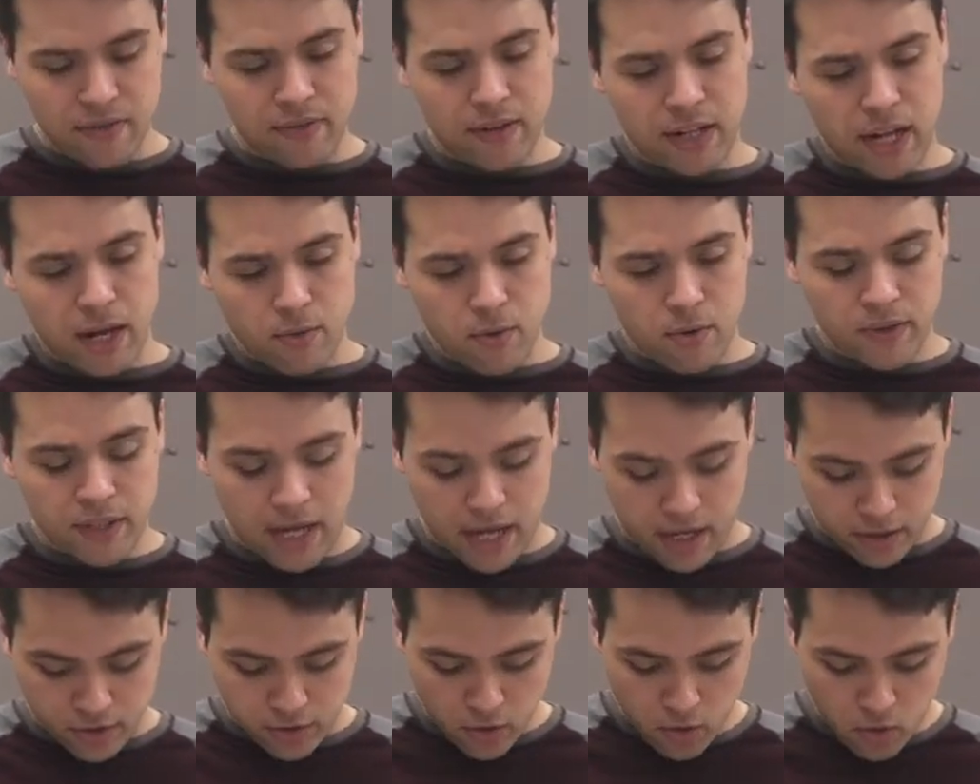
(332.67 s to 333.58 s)
And then I wrote the
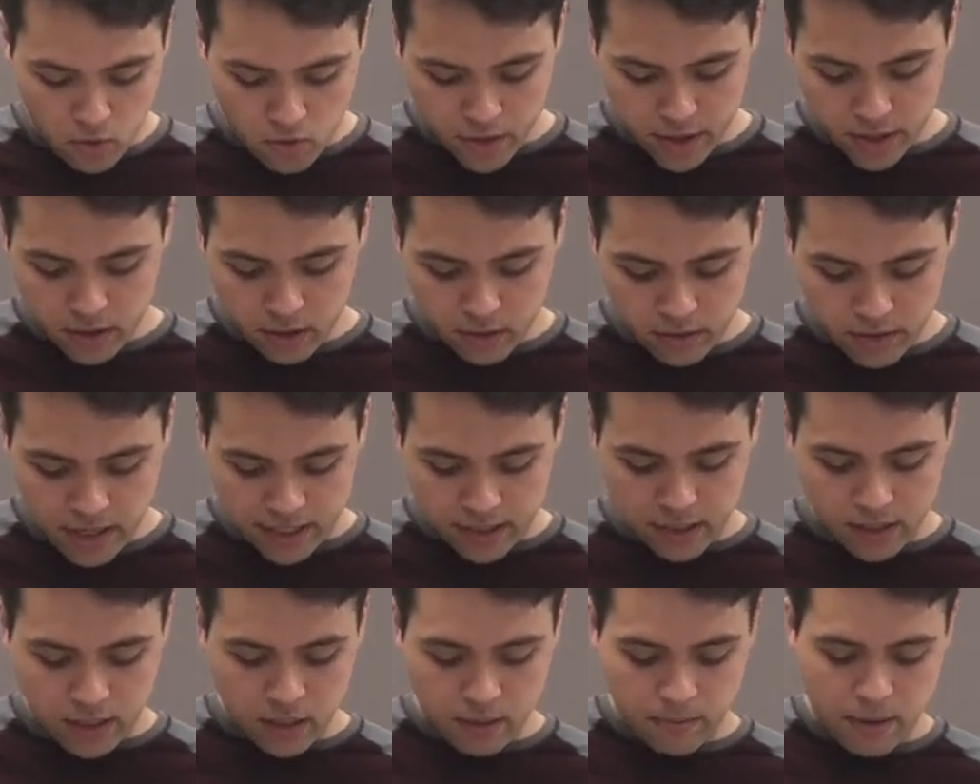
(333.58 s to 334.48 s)
editorial
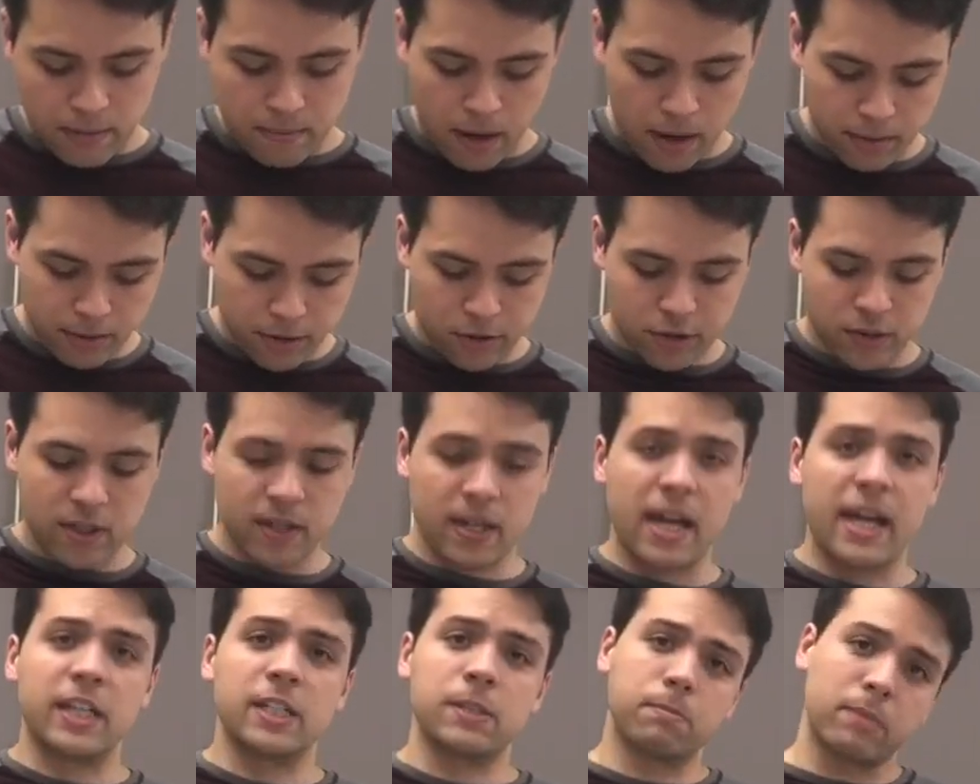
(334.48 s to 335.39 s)
that's going to be published
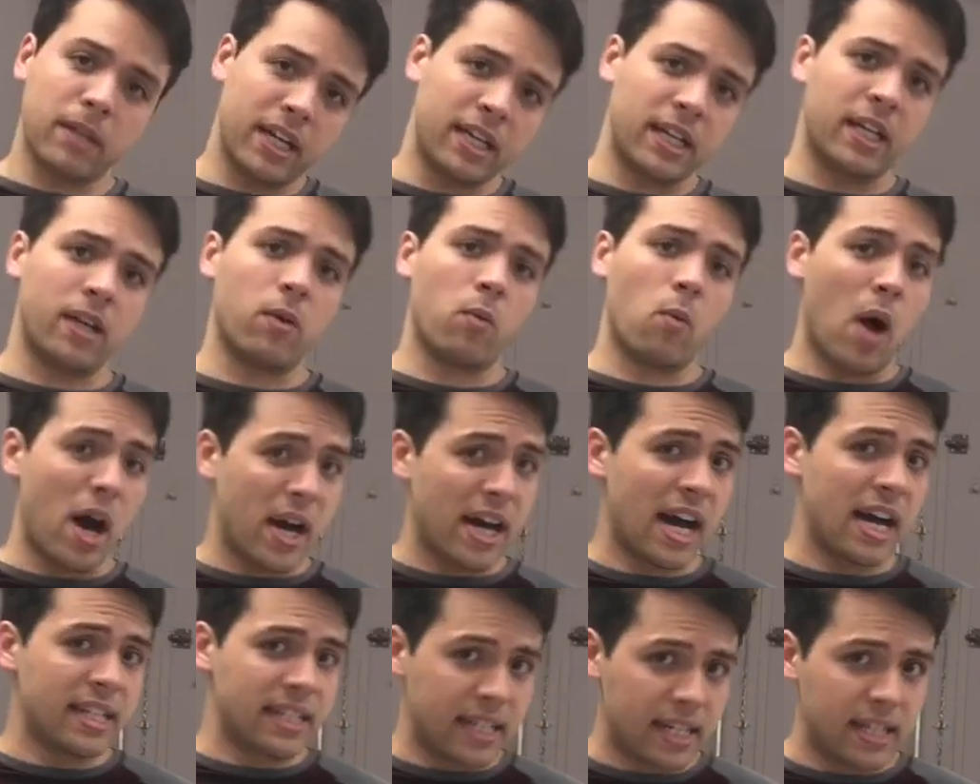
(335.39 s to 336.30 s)
today explaining
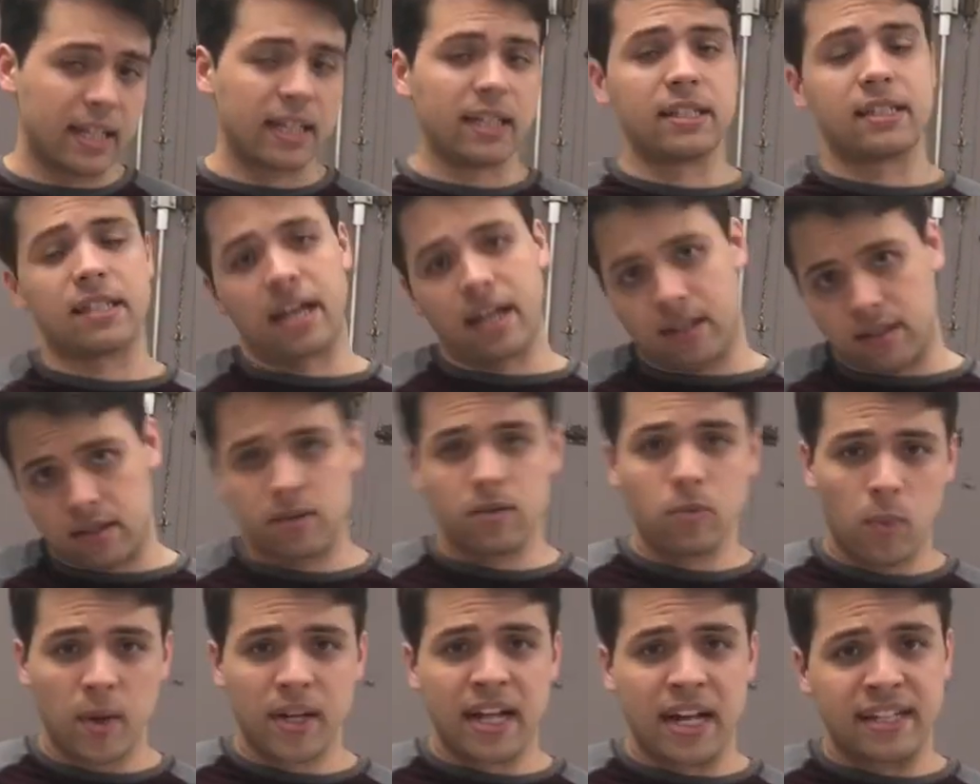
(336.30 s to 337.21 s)
why I did it and
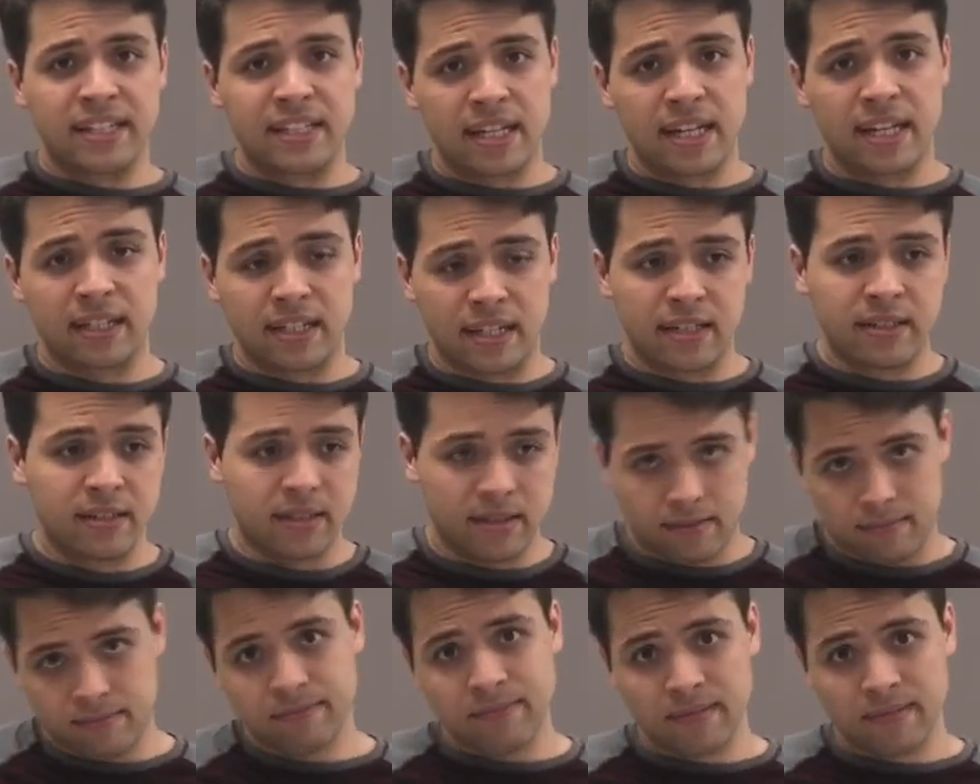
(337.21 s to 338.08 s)
what I did, and